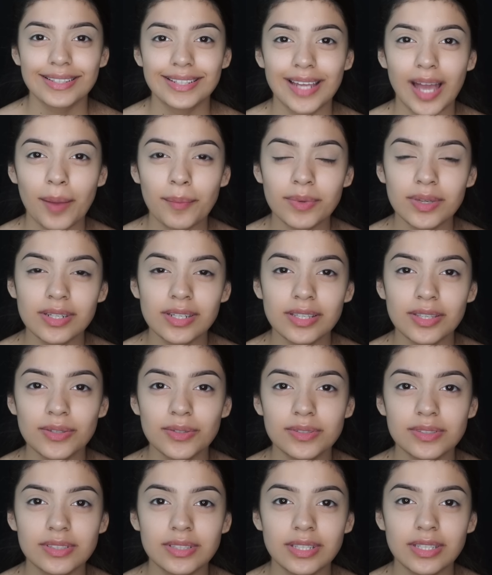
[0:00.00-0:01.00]
Now I'm gonna
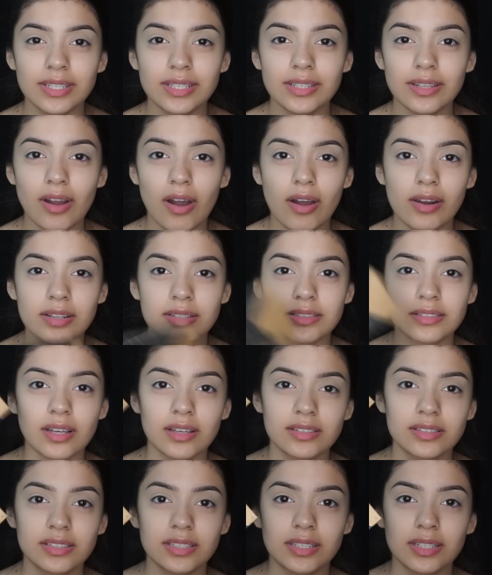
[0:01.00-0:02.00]
use the
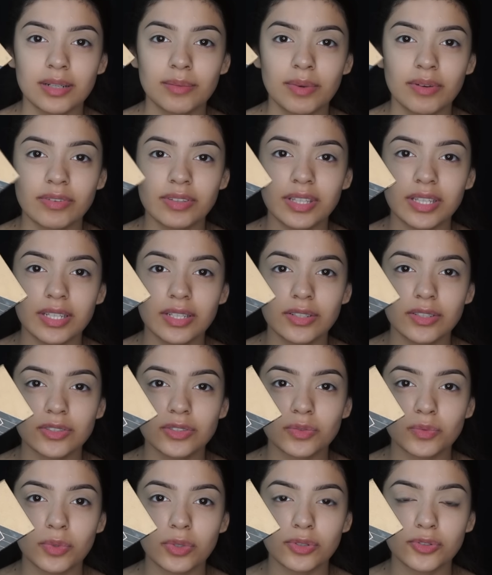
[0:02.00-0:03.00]
Anastasia Beverly
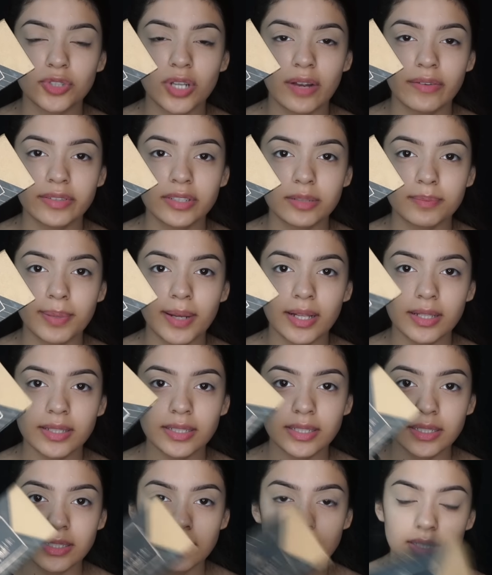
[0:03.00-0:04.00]
Hills World Traveler
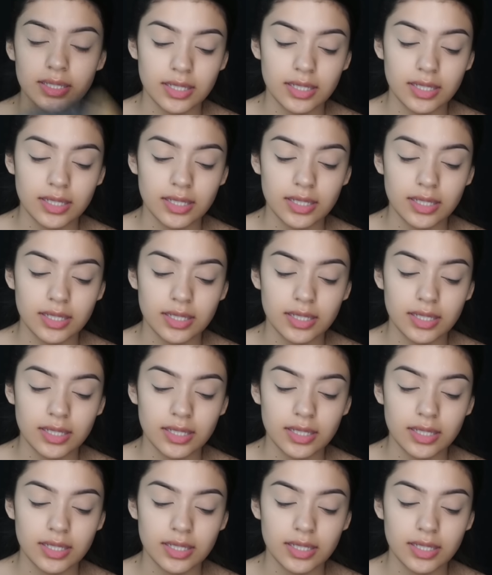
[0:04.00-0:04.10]
palette,